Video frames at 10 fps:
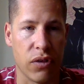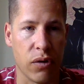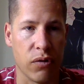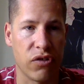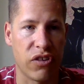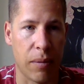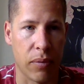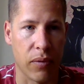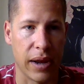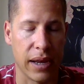those
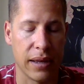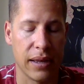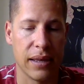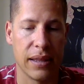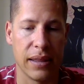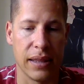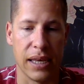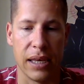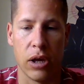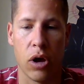separate
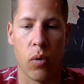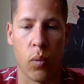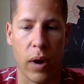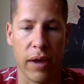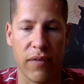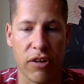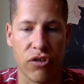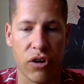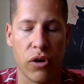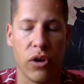the right
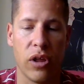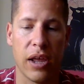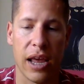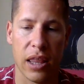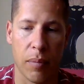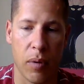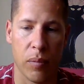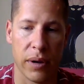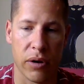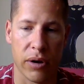ventricle and the
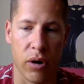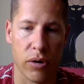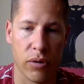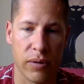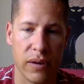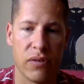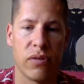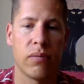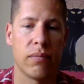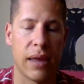pulmonary
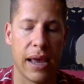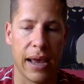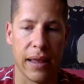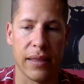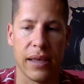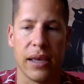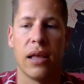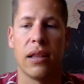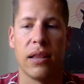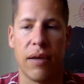arteries and the
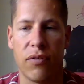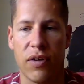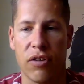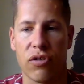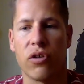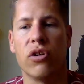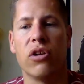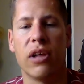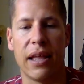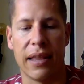left ventricle
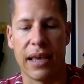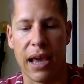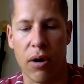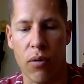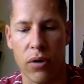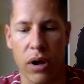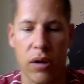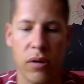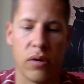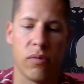and the aorta,
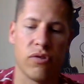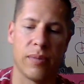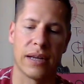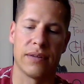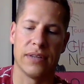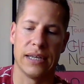respectively.